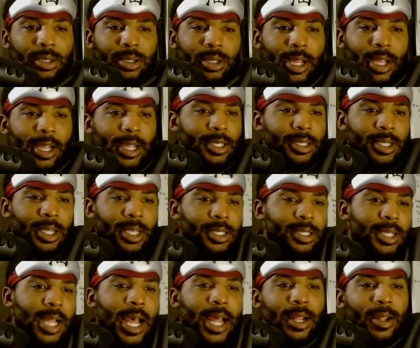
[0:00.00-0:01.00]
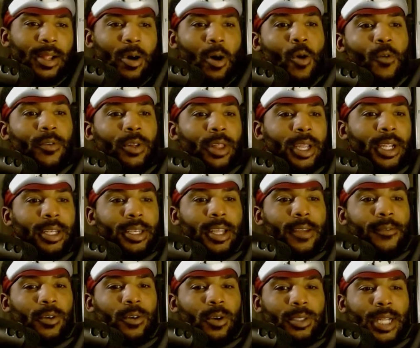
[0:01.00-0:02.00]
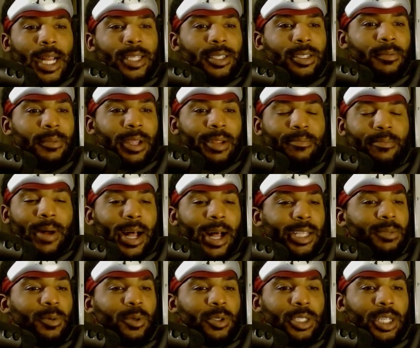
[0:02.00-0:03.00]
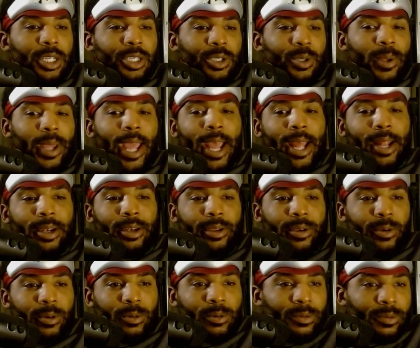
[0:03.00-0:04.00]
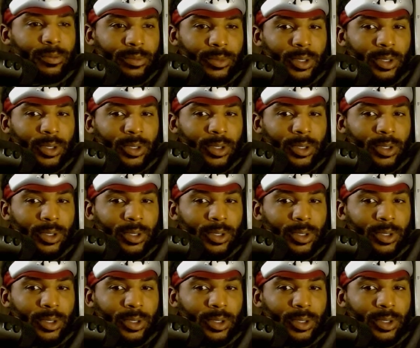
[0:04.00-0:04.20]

Like, it's not overly difficult. It's not some impossible shit you can't do.